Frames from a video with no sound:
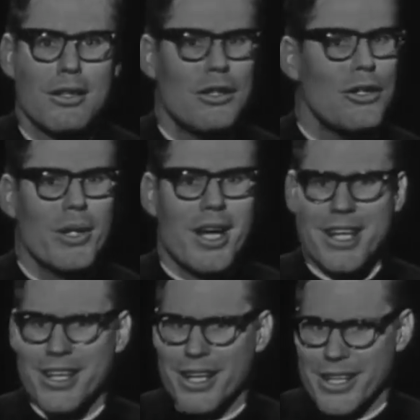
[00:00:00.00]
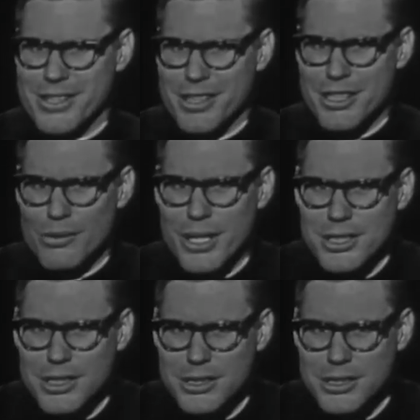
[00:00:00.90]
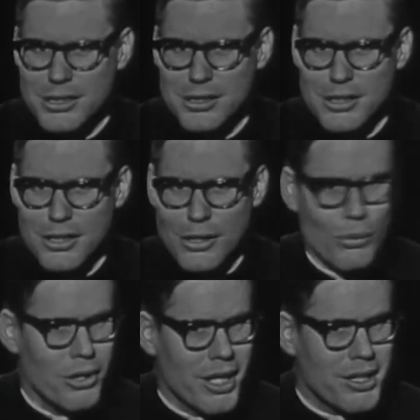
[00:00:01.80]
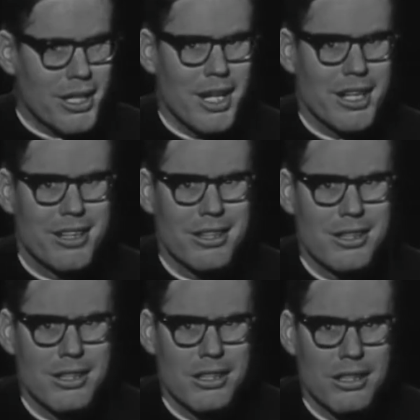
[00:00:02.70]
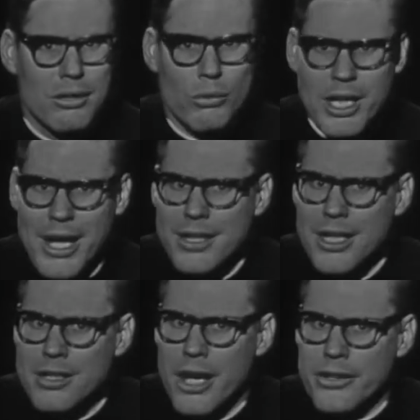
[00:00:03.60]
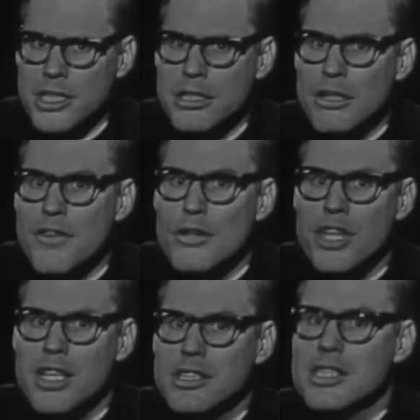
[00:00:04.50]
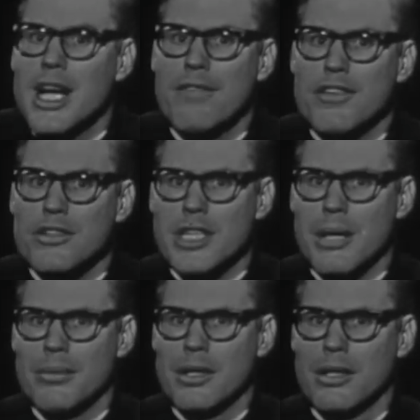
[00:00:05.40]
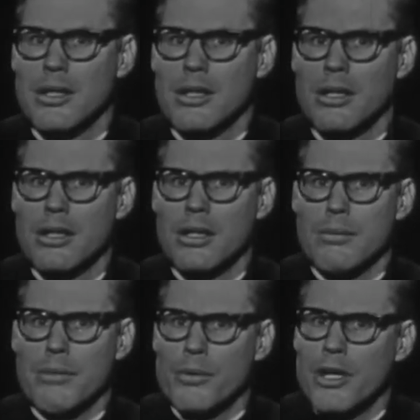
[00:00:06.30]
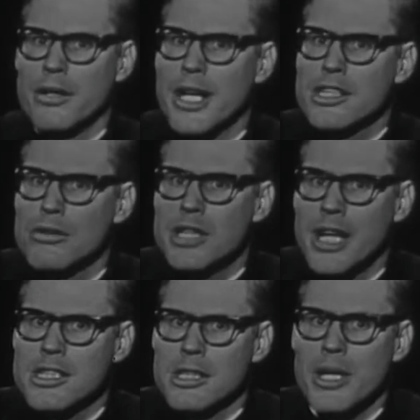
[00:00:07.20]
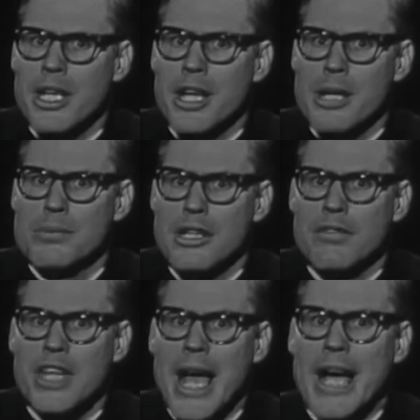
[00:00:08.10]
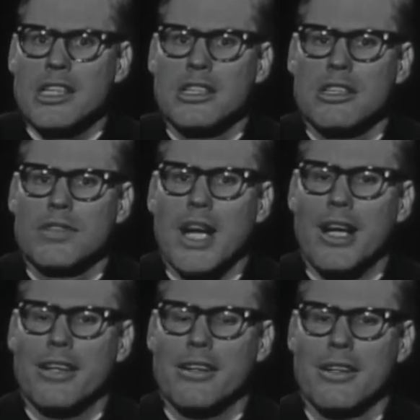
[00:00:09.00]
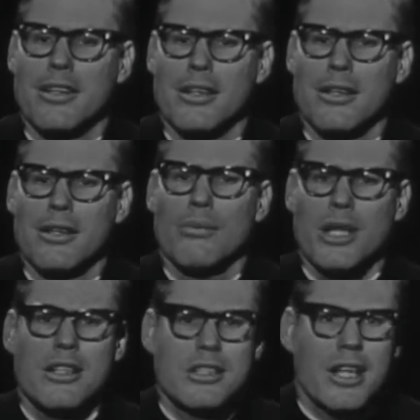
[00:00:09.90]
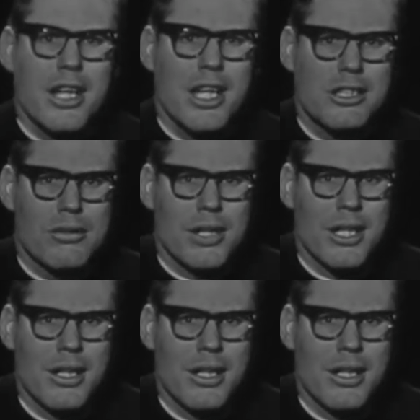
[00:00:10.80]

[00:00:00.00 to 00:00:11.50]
You and I cannot answer these questions. We are not God. We lack the intelligence to view things as God views them. But we are not so dense that we cannot observe the actions of God. We can study history.